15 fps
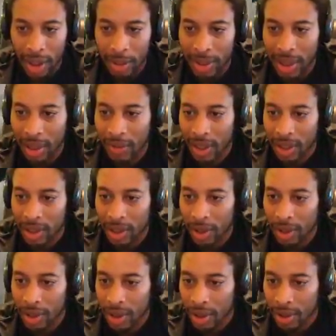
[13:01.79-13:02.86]
Let me see if I can
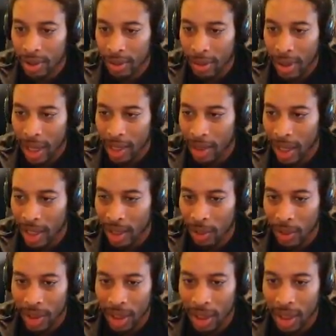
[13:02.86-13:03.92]
circle jerk somebody. Ain't that
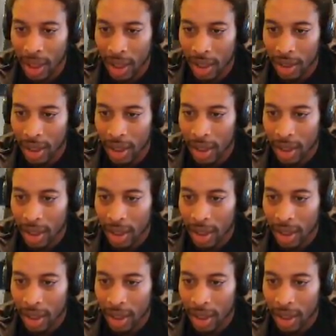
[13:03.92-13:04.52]
what they called it?